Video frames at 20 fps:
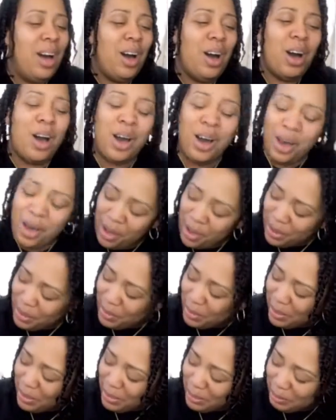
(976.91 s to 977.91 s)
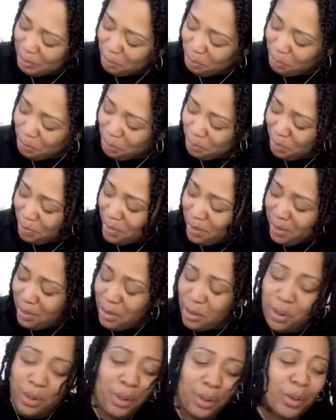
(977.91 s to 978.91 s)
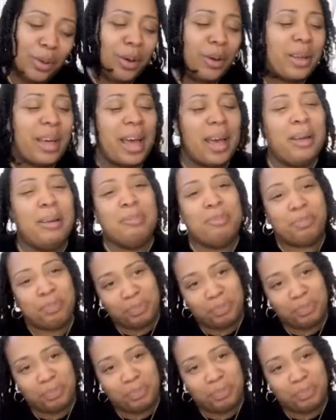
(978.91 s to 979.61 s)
Oh, okay.